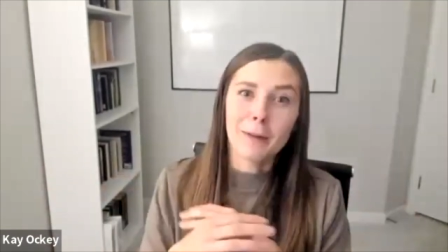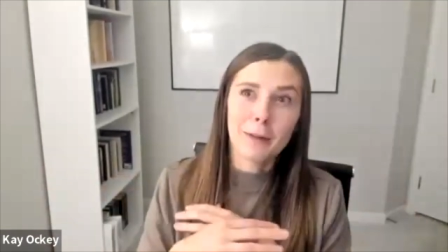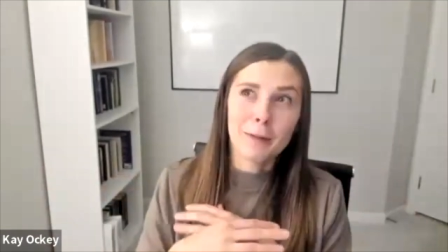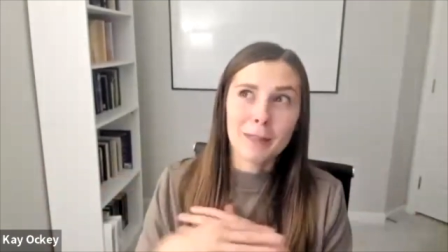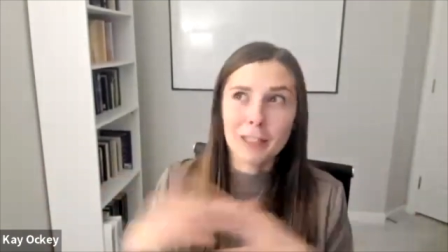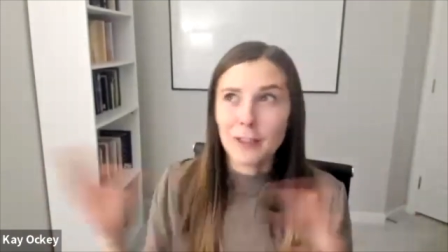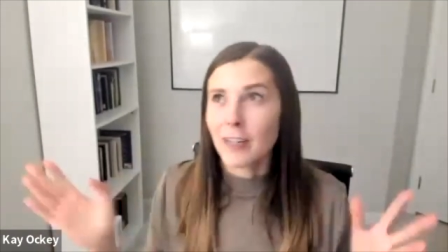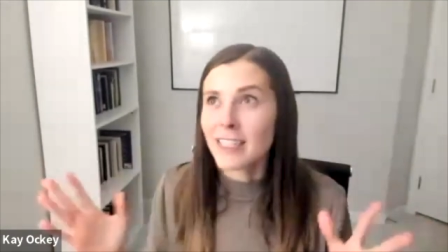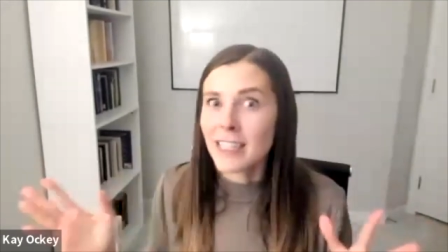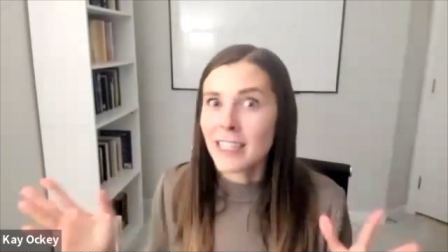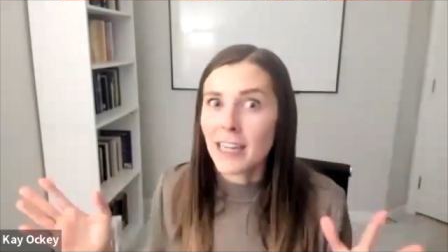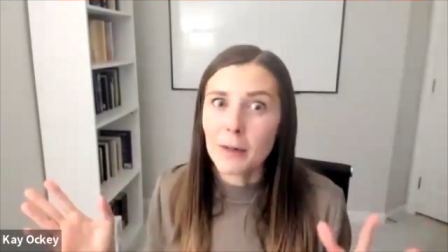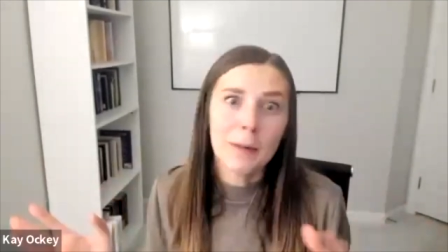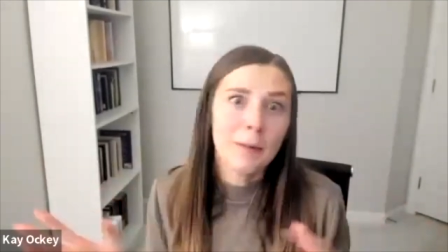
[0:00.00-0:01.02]
I'm going to be stressed
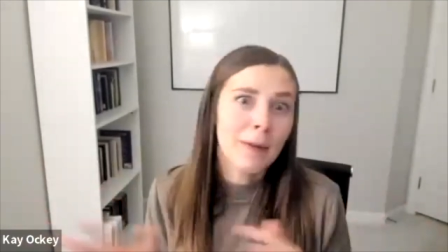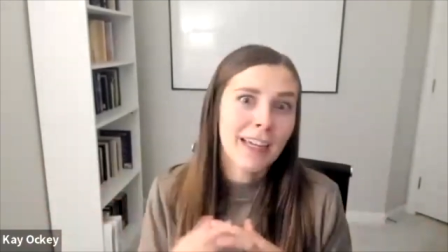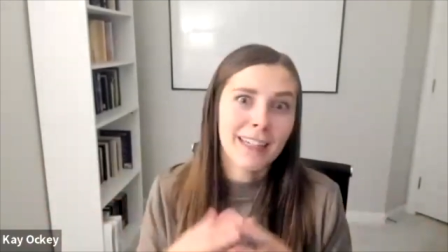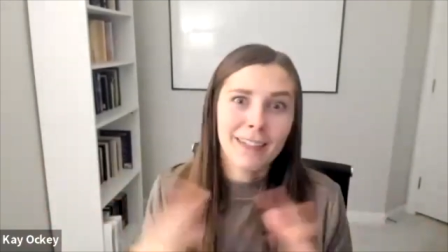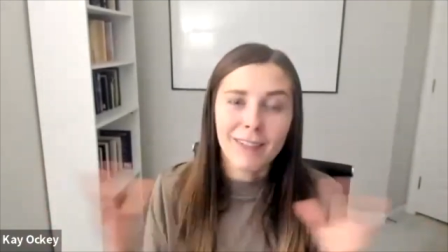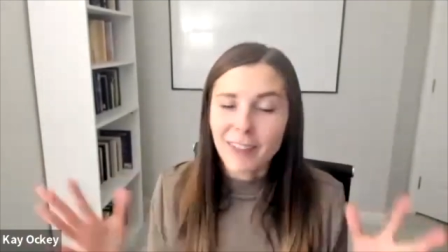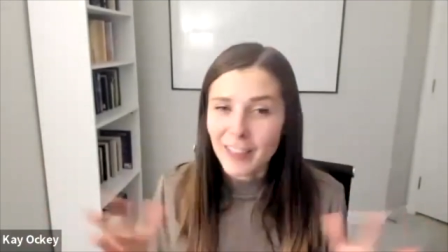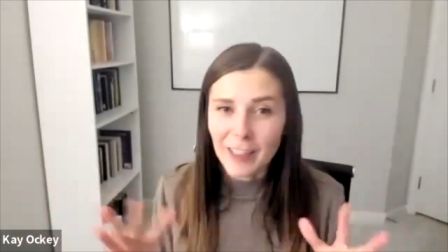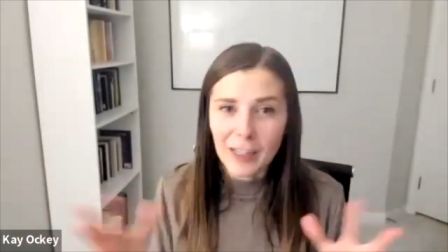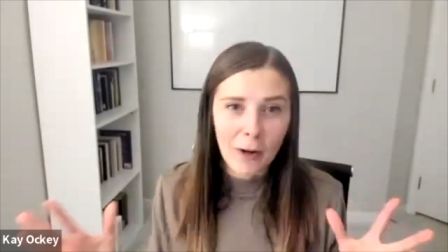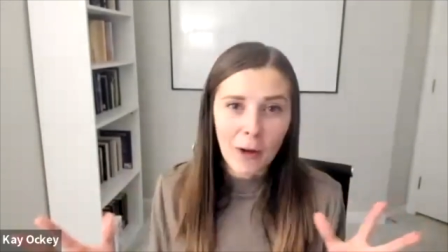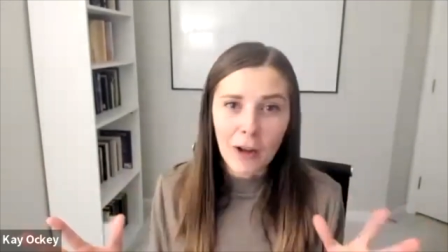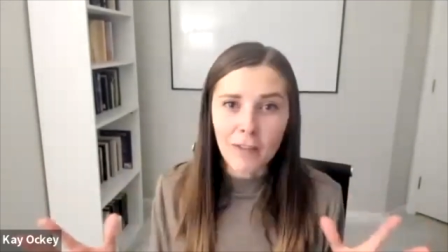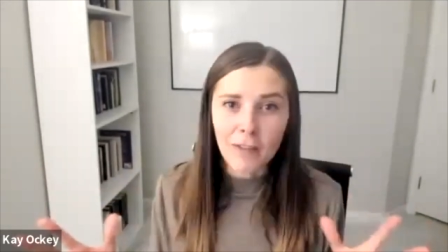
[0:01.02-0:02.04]
out of my mind and you know
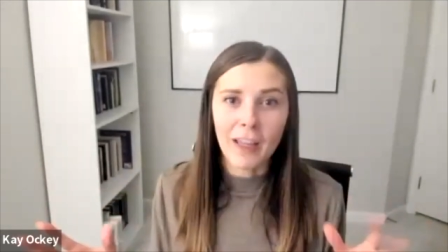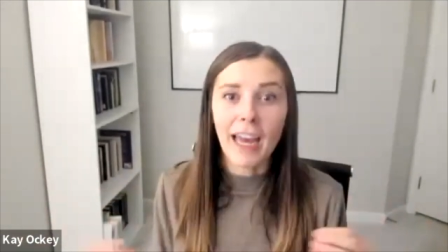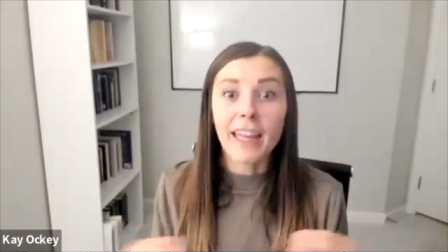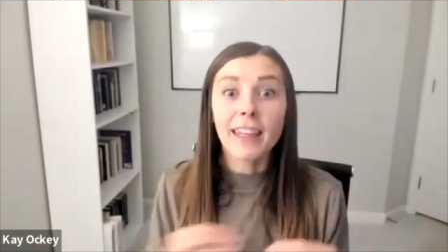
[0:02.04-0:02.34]
all that.